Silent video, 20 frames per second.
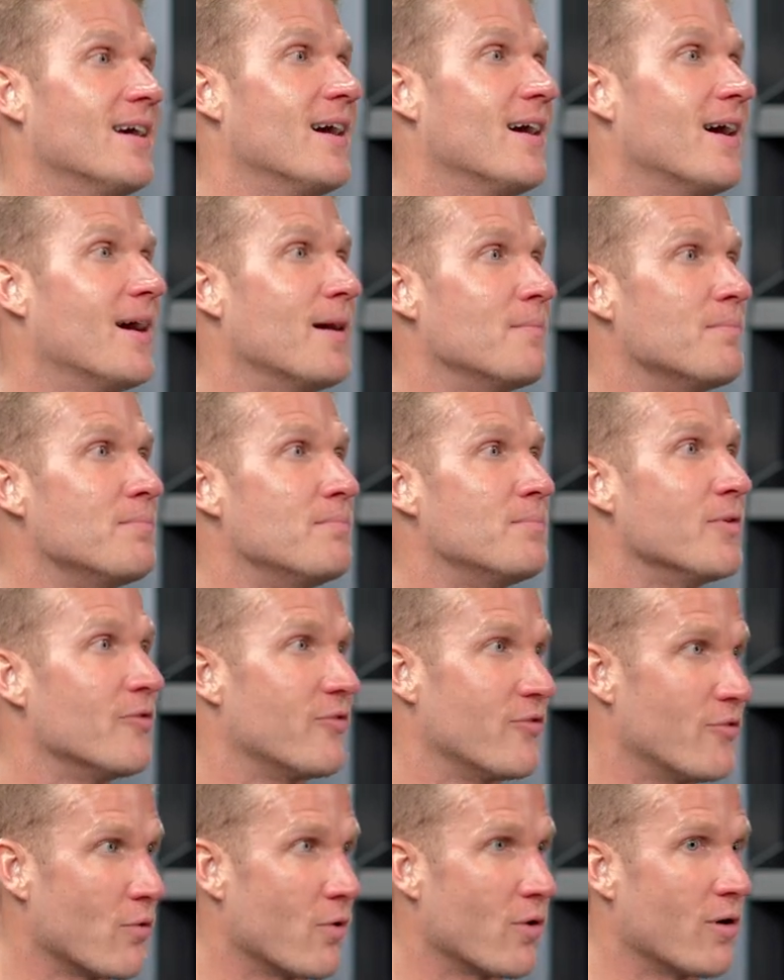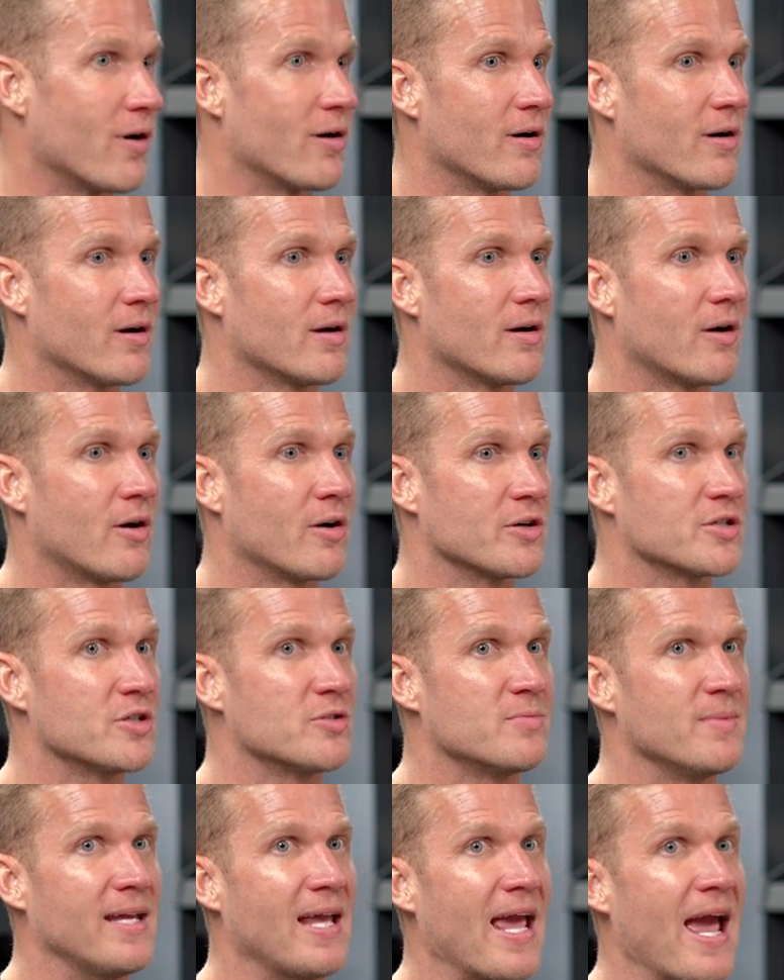Um, before, or
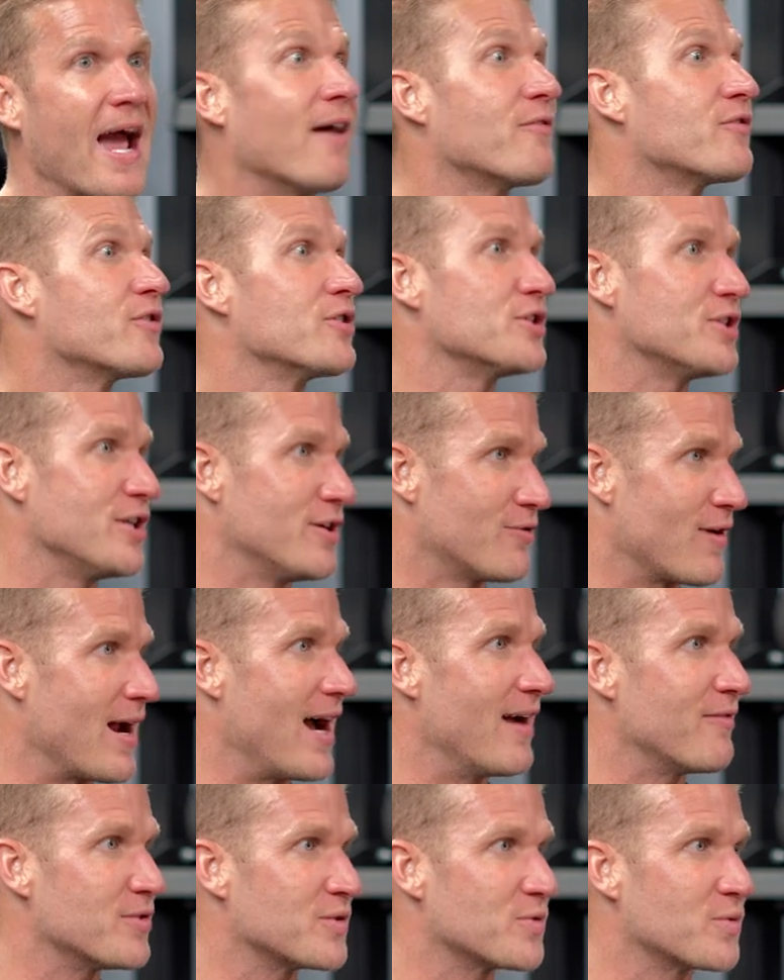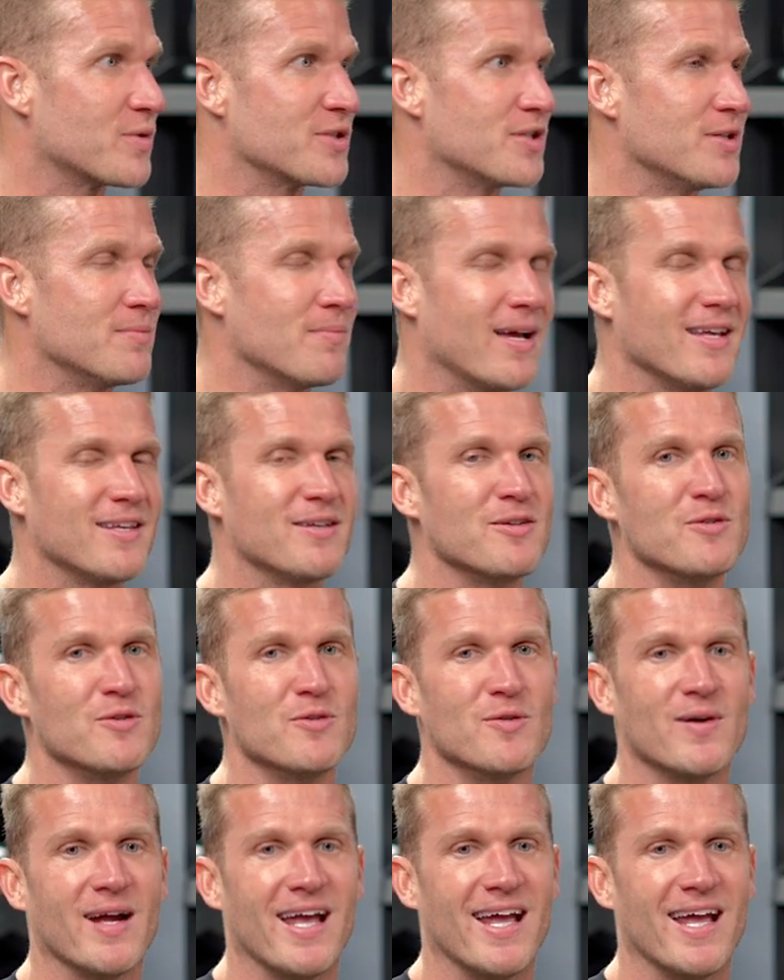excuse me, after she arrived is where she met you.